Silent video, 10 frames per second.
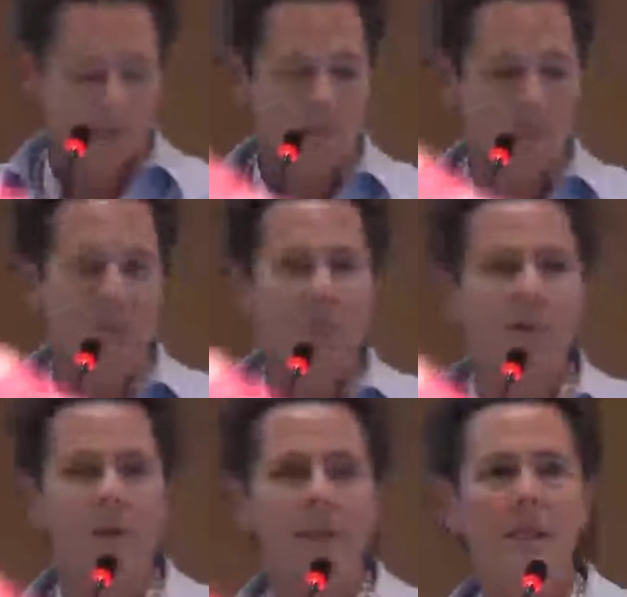to be
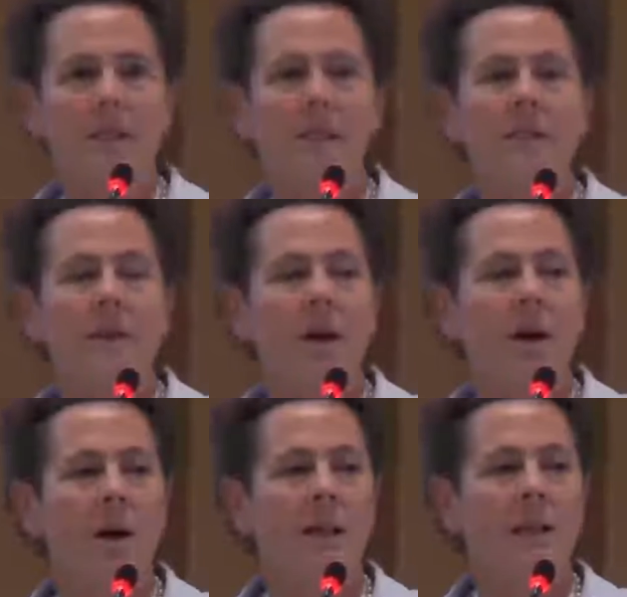focused
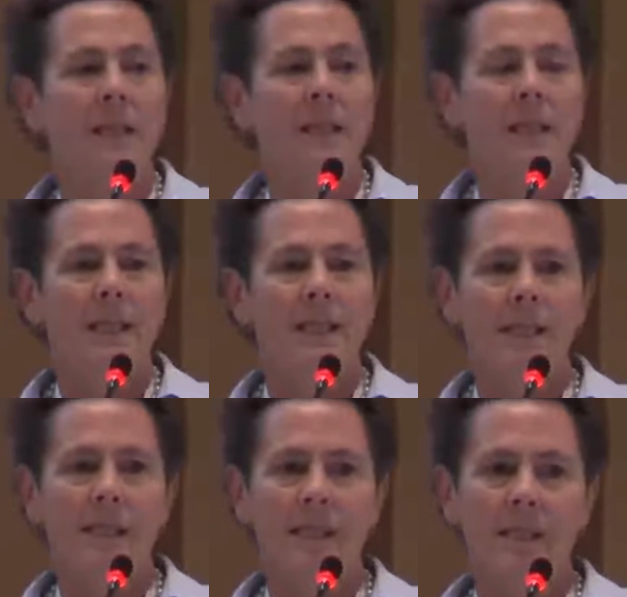on,
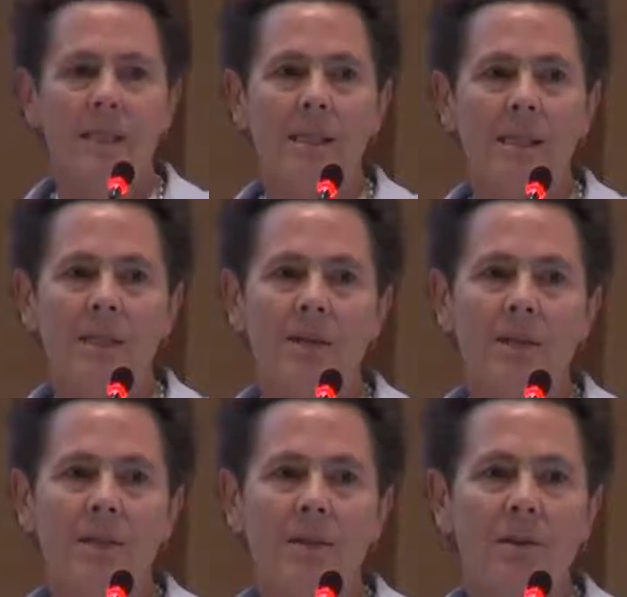is there a
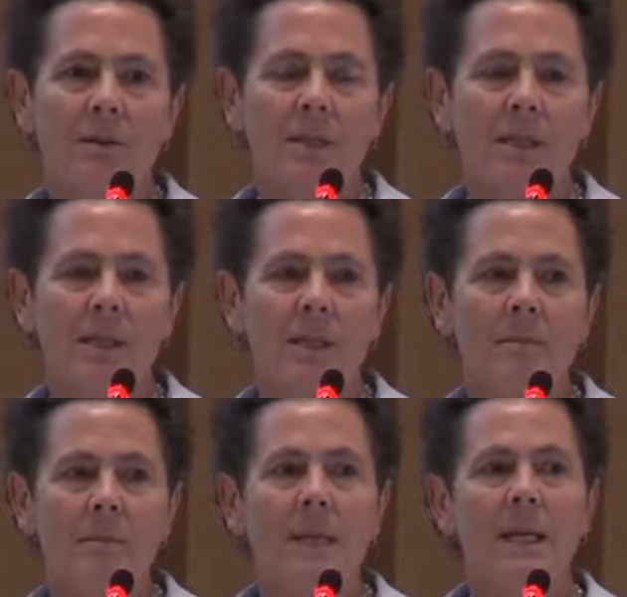geothermal
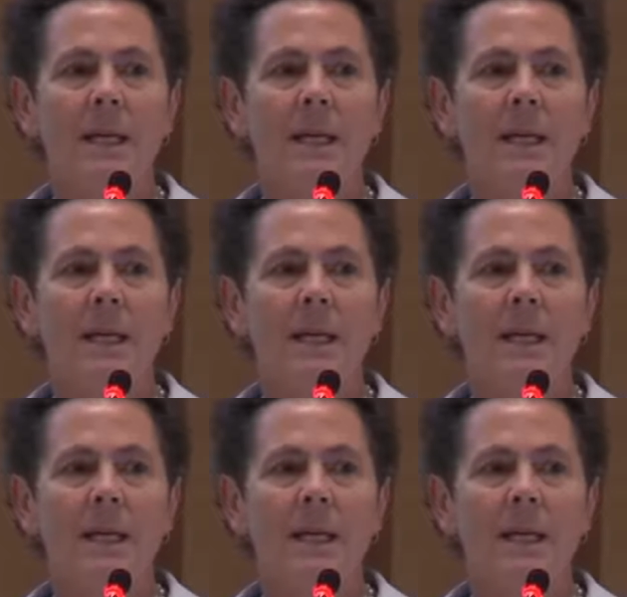system?